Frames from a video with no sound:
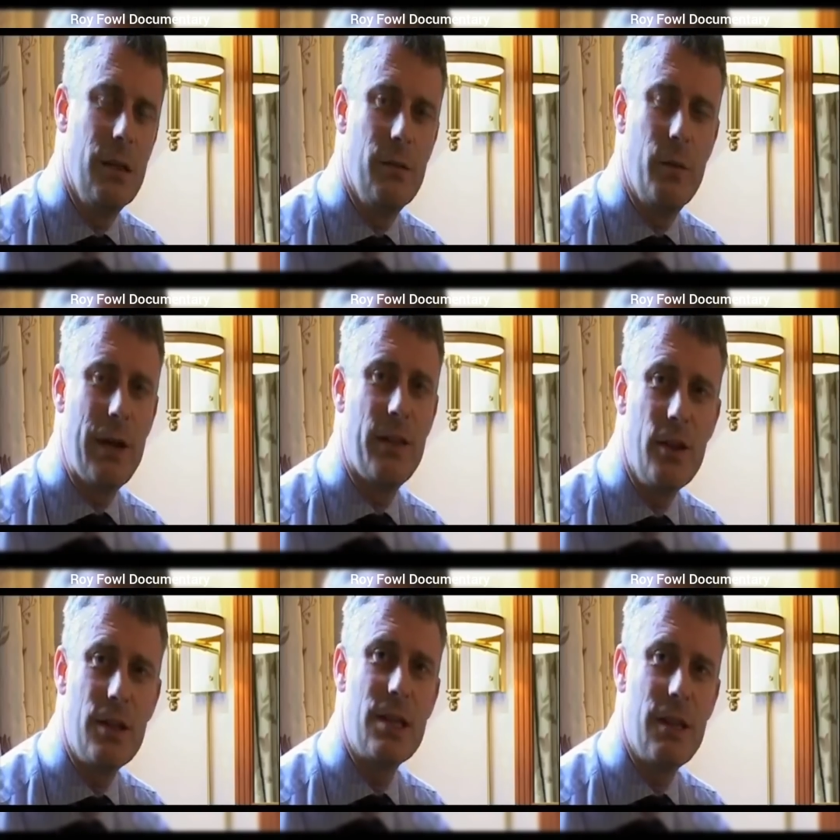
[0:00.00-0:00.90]
I mean, if
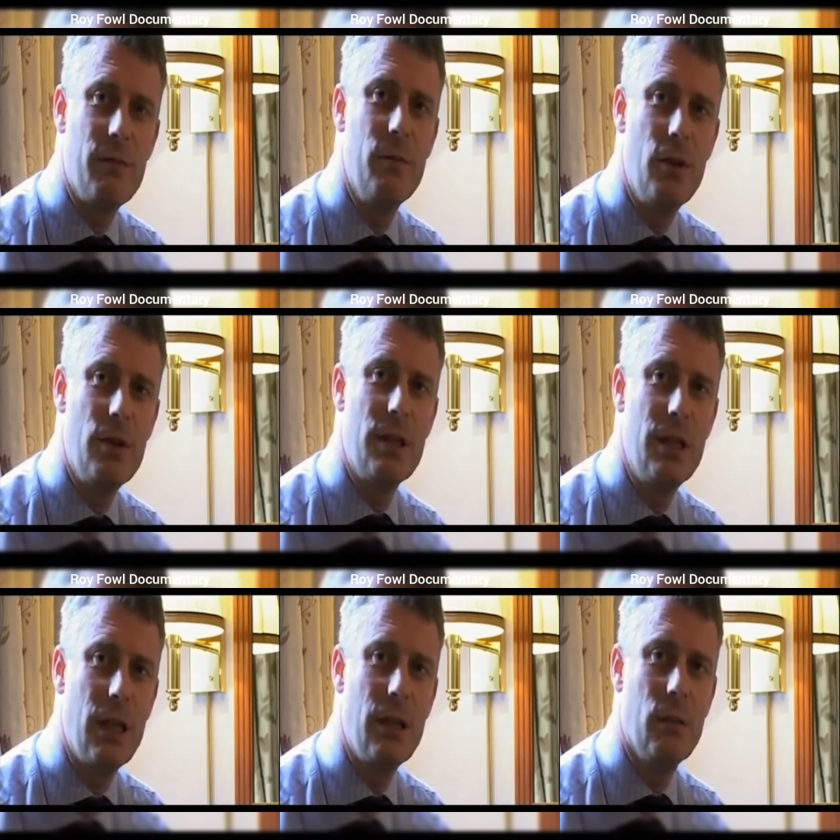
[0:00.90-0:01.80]
we had 37
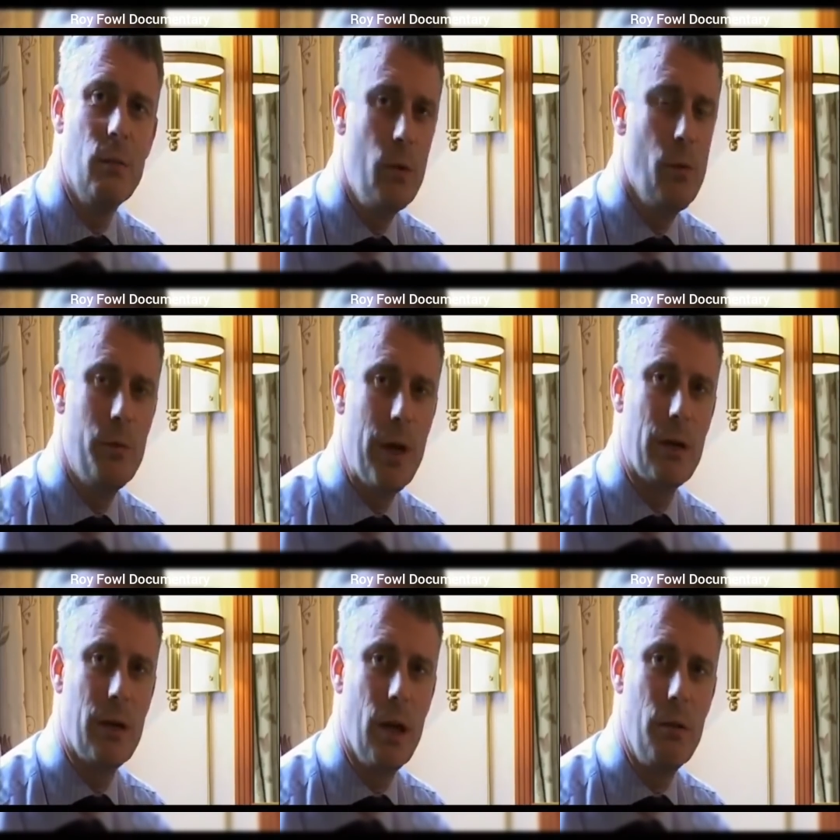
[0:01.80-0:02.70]
murders in London, we
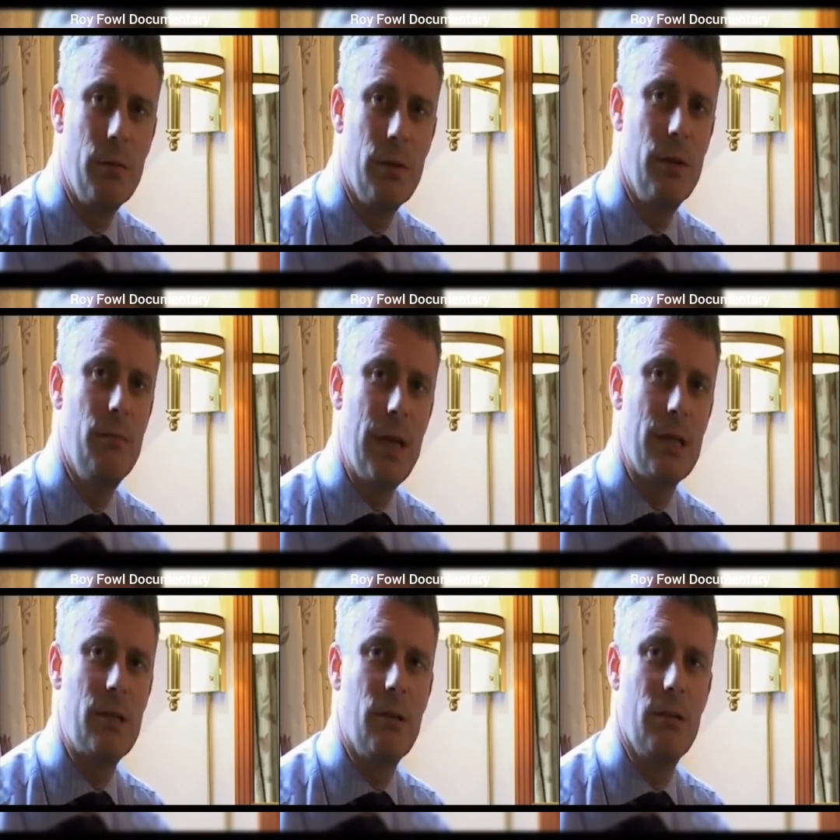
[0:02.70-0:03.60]
wouldn't be able to cope, and
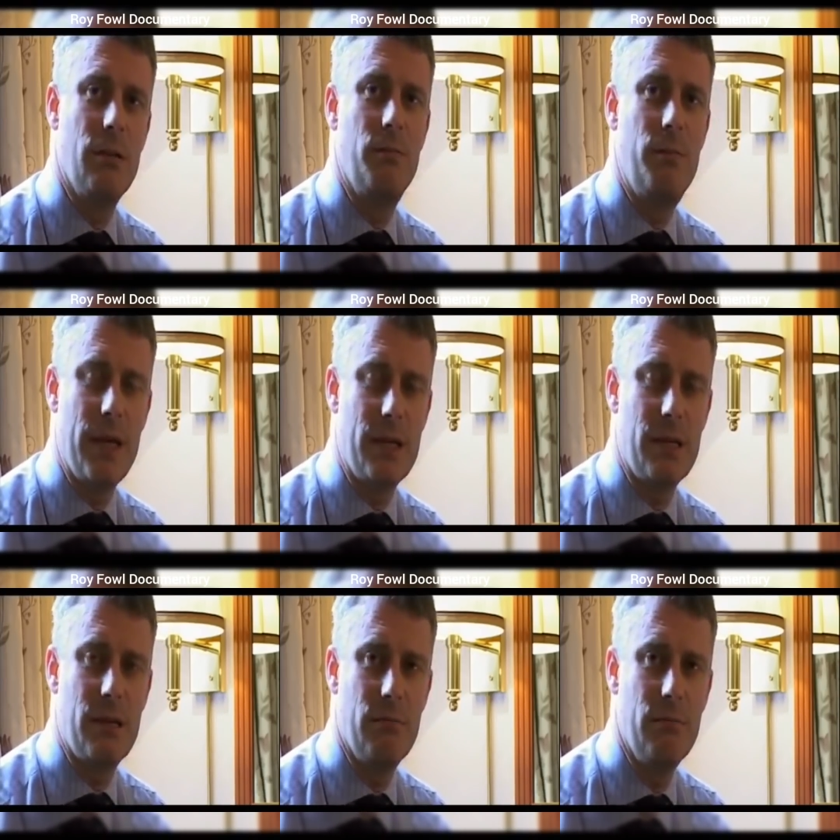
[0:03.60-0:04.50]
the Met's got the
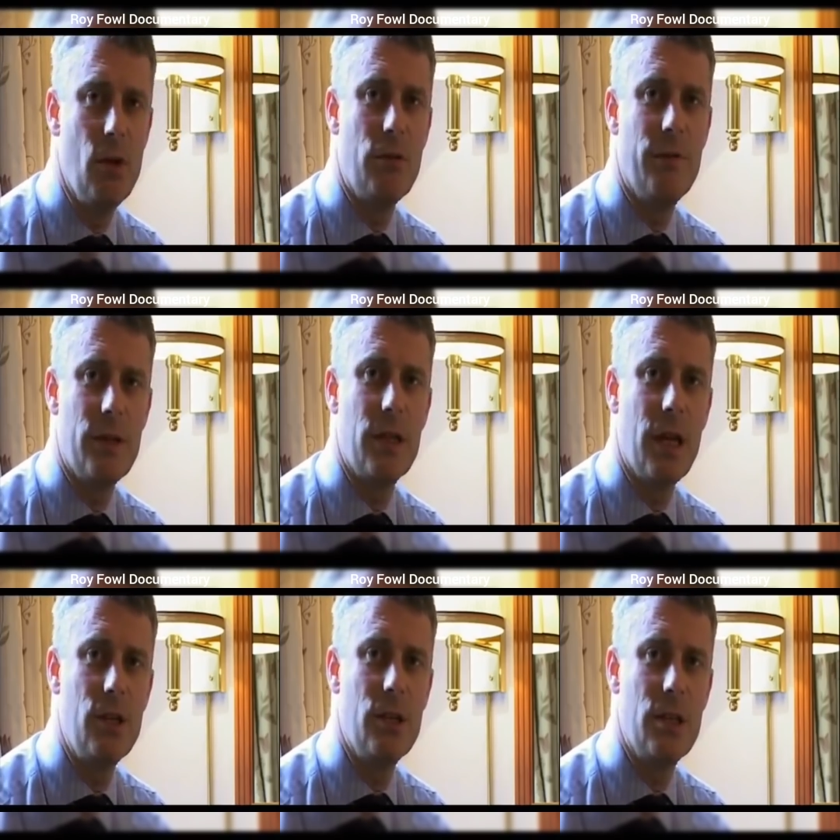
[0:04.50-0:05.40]
best murder
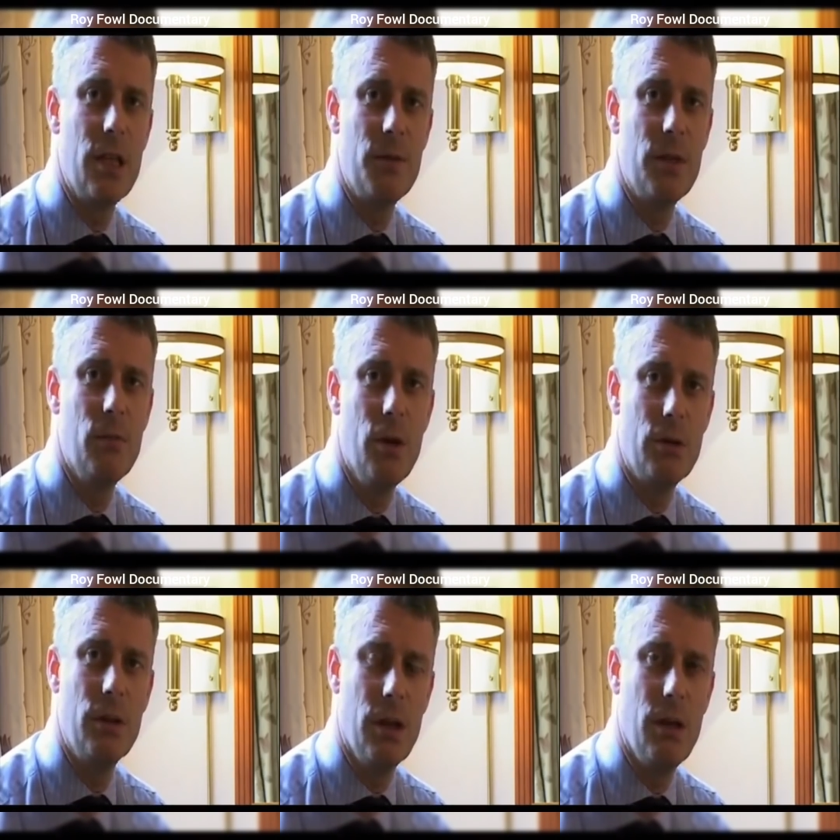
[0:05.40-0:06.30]
investigation teams in
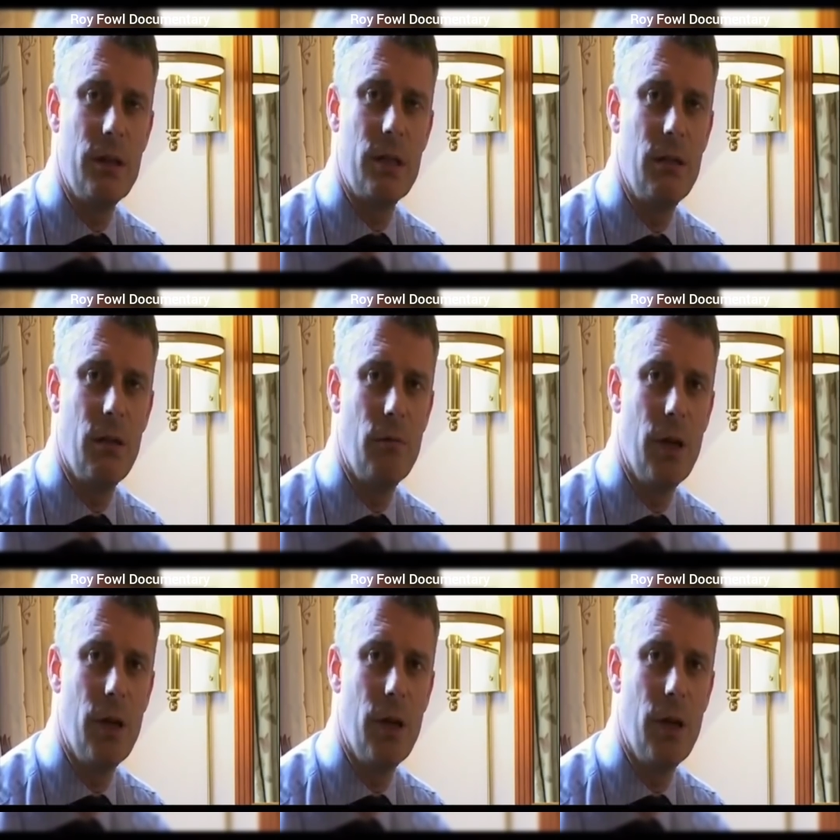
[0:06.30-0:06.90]
the world and the highest